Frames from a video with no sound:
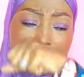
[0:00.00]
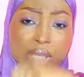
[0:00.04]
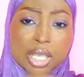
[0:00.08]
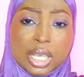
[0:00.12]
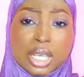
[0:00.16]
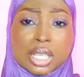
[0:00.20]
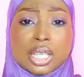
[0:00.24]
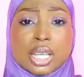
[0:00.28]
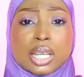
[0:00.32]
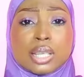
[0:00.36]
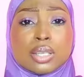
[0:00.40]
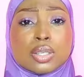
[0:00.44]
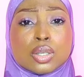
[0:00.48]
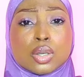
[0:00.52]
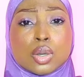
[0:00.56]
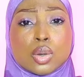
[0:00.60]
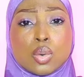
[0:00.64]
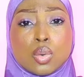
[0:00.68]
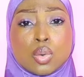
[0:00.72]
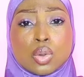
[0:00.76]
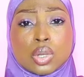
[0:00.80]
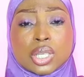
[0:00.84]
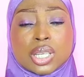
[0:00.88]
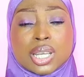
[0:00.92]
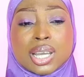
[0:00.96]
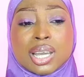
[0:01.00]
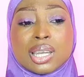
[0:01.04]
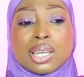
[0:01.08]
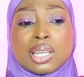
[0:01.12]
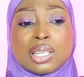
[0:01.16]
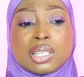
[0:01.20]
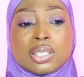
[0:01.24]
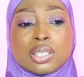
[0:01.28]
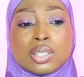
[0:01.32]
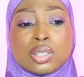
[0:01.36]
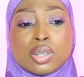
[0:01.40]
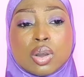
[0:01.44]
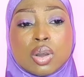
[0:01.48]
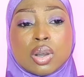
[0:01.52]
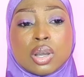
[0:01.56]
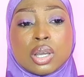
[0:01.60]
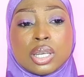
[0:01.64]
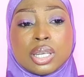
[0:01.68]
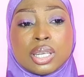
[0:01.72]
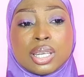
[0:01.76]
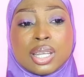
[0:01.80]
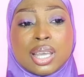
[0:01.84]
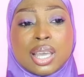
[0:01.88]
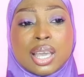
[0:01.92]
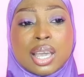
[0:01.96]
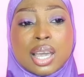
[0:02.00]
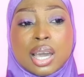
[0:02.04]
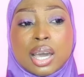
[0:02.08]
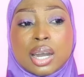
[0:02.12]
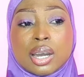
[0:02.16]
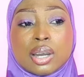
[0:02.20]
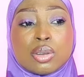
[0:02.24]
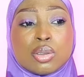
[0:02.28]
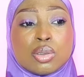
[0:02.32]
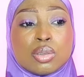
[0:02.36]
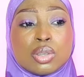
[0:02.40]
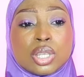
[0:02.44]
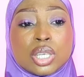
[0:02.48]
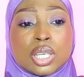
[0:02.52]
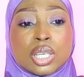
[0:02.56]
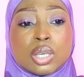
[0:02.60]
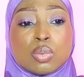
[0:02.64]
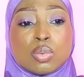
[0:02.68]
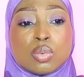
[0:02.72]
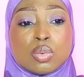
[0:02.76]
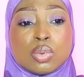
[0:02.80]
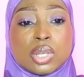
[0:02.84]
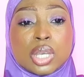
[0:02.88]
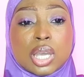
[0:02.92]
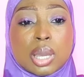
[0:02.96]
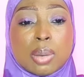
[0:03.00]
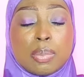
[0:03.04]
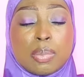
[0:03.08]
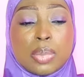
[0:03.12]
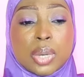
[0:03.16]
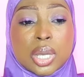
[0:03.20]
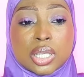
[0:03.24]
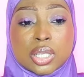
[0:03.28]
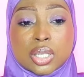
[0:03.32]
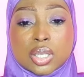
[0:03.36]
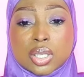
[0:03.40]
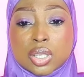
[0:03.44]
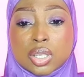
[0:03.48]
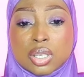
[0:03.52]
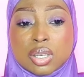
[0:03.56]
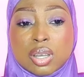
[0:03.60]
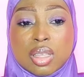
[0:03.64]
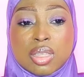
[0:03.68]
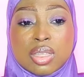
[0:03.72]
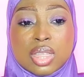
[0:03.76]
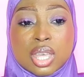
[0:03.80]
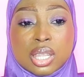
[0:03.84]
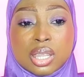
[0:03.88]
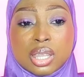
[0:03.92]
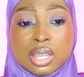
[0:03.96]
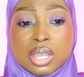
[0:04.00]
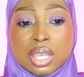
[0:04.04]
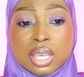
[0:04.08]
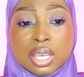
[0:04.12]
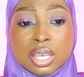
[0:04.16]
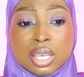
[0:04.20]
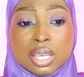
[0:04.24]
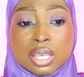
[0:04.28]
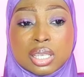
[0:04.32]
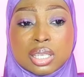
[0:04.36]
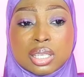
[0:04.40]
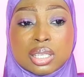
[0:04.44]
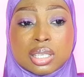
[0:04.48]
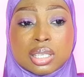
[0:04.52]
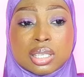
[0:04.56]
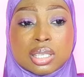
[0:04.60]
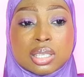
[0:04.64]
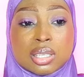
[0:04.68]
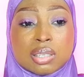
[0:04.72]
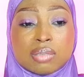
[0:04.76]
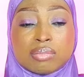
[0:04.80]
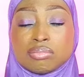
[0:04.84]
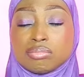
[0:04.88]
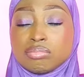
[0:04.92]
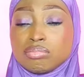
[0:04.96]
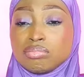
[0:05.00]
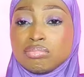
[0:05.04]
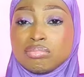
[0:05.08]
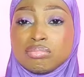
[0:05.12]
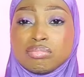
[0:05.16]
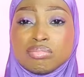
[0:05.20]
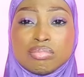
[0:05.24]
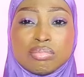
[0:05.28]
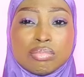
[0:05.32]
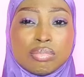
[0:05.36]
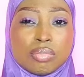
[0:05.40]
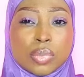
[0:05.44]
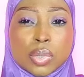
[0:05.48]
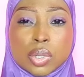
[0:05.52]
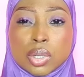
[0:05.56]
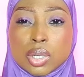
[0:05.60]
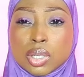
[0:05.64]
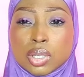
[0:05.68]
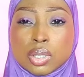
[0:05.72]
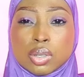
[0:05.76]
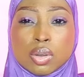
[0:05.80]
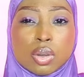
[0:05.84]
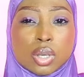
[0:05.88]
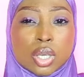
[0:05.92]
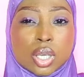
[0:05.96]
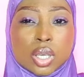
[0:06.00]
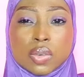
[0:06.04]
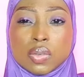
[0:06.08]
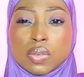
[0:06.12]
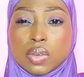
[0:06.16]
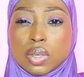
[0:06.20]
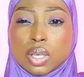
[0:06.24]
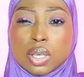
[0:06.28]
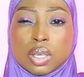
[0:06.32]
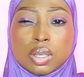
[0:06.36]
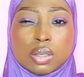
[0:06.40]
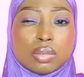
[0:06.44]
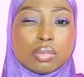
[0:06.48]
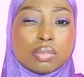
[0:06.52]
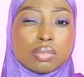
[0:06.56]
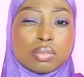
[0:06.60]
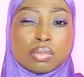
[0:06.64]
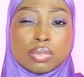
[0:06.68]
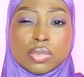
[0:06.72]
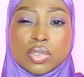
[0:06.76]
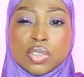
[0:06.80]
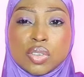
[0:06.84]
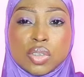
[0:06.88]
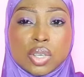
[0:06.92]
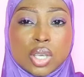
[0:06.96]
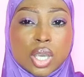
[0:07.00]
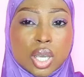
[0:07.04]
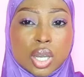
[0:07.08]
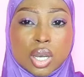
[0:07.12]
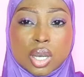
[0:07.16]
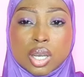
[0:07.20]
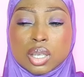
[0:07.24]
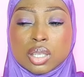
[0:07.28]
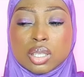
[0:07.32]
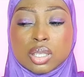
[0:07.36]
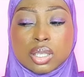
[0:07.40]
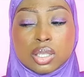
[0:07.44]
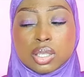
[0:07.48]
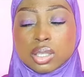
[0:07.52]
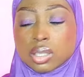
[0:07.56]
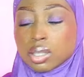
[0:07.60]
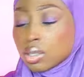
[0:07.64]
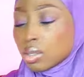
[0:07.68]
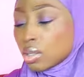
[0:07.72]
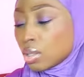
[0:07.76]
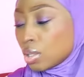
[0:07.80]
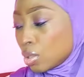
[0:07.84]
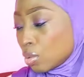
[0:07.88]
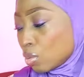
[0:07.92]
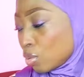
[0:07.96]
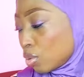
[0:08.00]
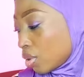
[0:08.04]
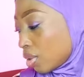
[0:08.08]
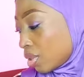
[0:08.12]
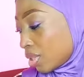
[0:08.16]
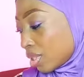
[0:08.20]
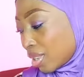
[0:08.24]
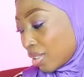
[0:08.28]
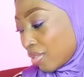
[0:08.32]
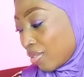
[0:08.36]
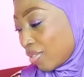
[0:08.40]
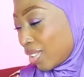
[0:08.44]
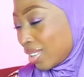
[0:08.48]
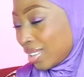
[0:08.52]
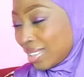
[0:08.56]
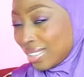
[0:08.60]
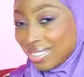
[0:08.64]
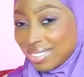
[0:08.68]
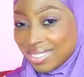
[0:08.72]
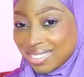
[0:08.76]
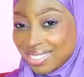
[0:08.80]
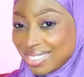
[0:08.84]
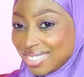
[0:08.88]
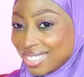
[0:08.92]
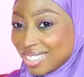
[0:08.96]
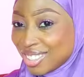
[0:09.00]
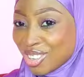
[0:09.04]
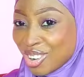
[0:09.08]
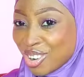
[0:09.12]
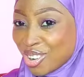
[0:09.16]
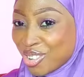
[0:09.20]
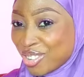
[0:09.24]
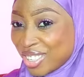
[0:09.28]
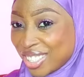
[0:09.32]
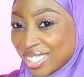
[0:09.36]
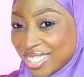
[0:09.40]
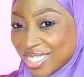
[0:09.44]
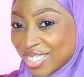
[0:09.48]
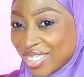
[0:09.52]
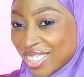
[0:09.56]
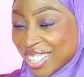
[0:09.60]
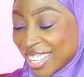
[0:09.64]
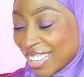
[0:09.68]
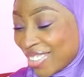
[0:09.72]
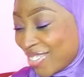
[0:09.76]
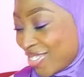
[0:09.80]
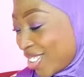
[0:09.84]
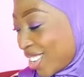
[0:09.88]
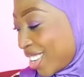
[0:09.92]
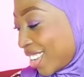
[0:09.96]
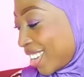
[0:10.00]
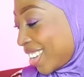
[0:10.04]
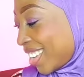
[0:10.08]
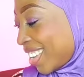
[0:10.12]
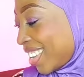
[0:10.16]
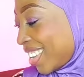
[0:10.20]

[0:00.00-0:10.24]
It has cooked and it's done, and I don't think it would get better than this, but it's not giving. If you get it, still not giving. Sorry, it's not giving.